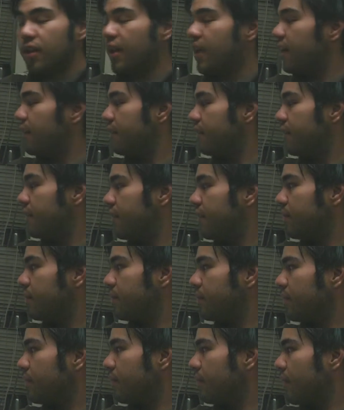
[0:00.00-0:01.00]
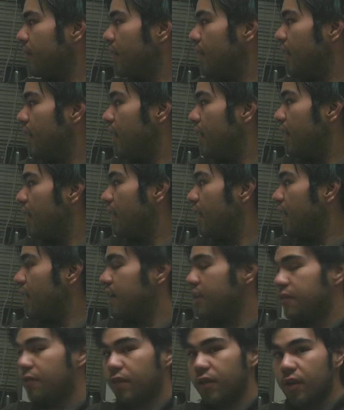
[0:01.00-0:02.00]
clef
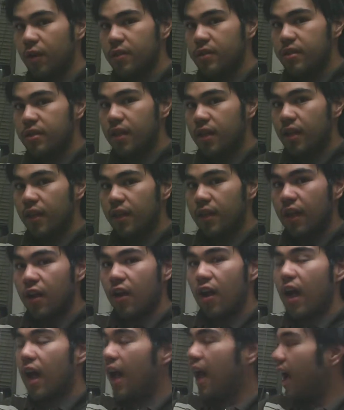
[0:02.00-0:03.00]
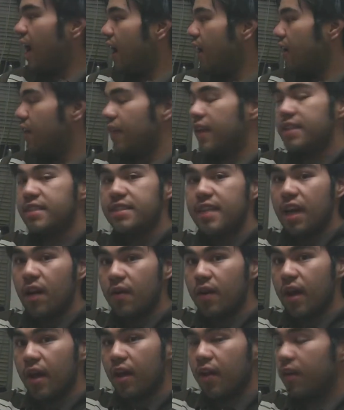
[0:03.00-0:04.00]
is for notes that are higher, that
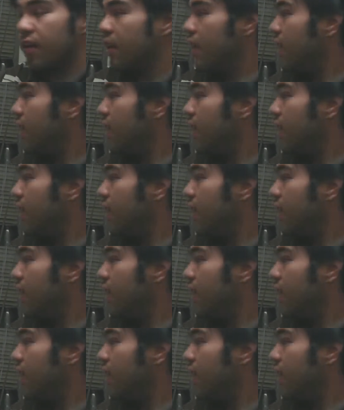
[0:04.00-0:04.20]
sound higher